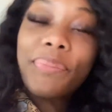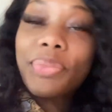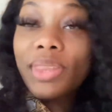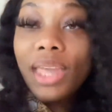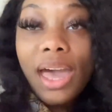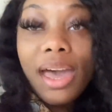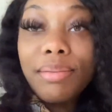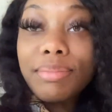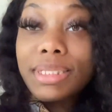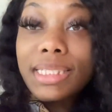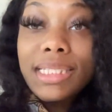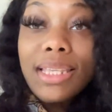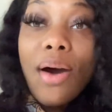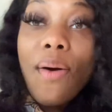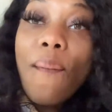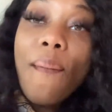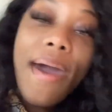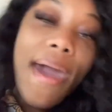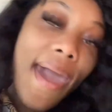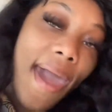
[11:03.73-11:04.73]
I'm
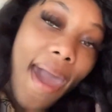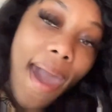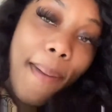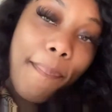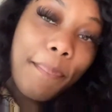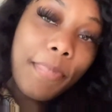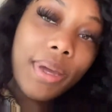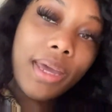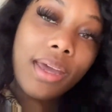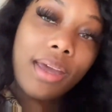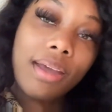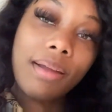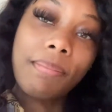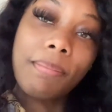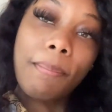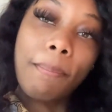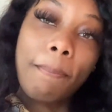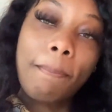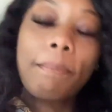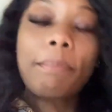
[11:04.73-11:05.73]
so happy
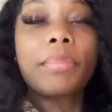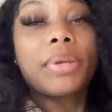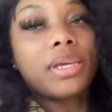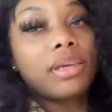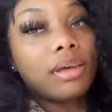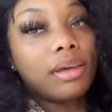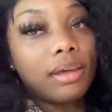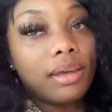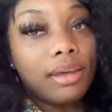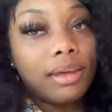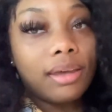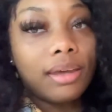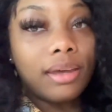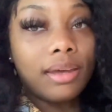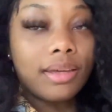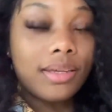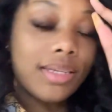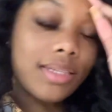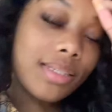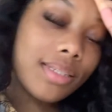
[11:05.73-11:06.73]

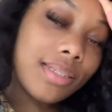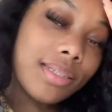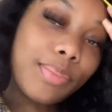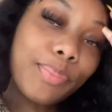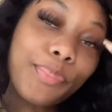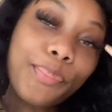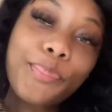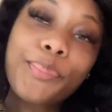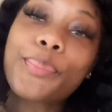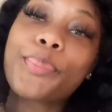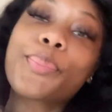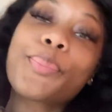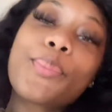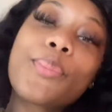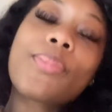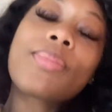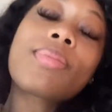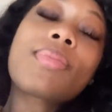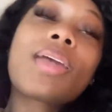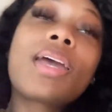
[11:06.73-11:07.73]
because
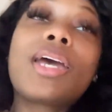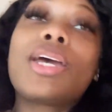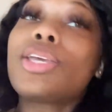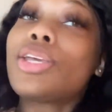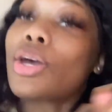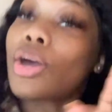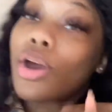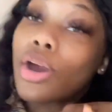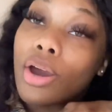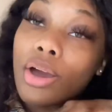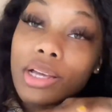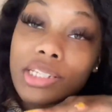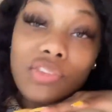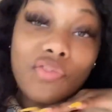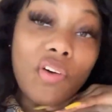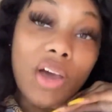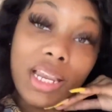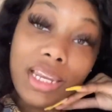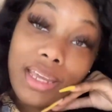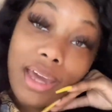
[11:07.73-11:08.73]
your girls
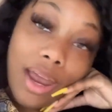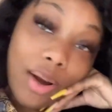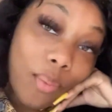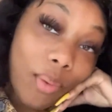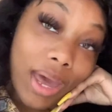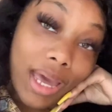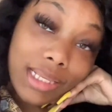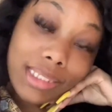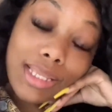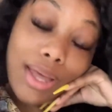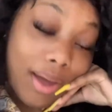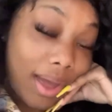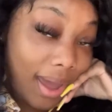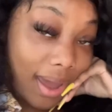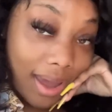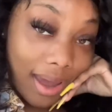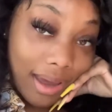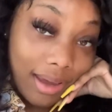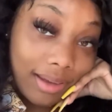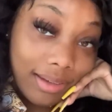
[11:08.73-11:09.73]
finally got a wax,
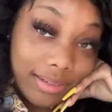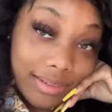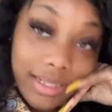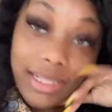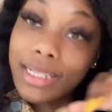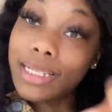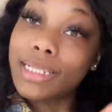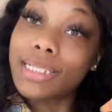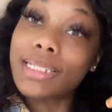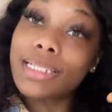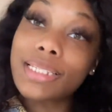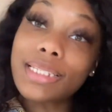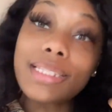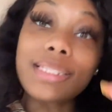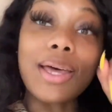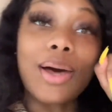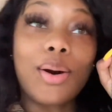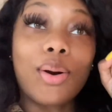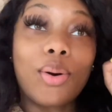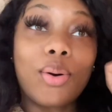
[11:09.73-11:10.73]
okay?
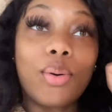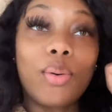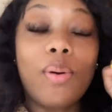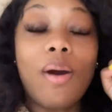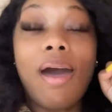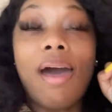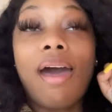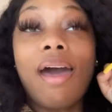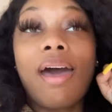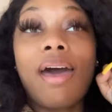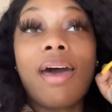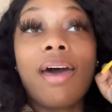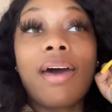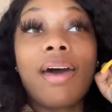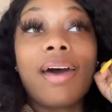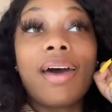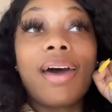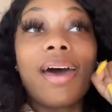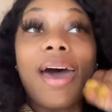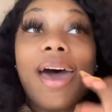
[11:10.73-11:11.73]
So,
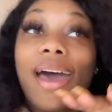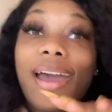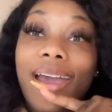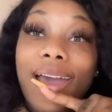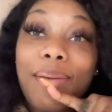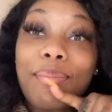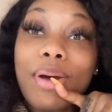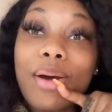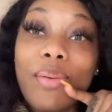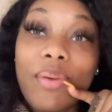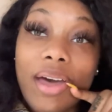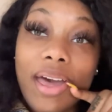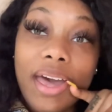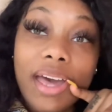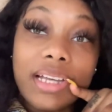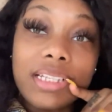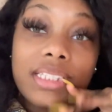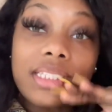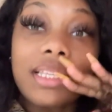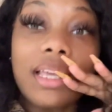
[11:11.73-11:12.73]
I got my
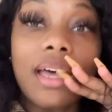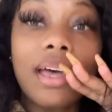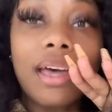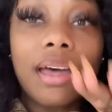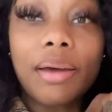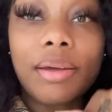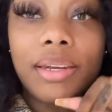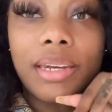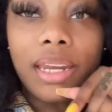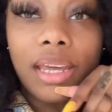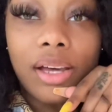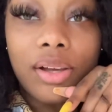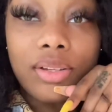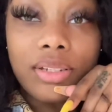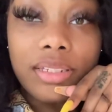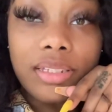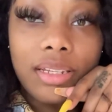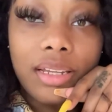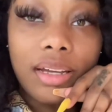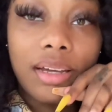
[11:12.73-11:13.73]
wax, nails
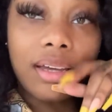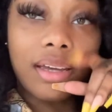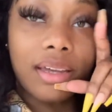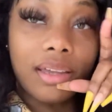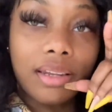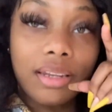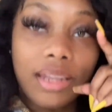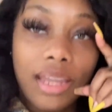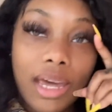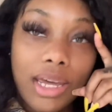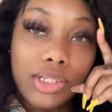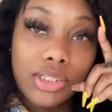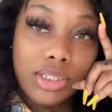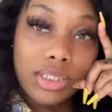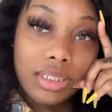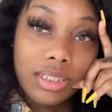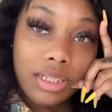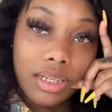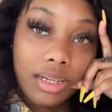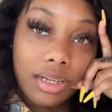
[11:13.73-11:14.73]
done,
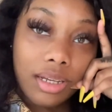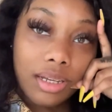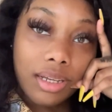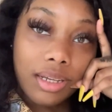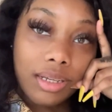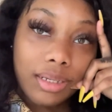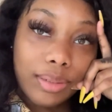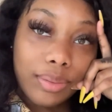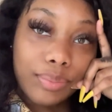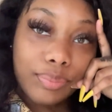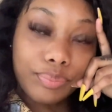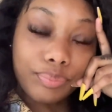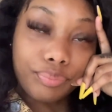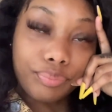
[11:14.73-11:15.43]
lashes done,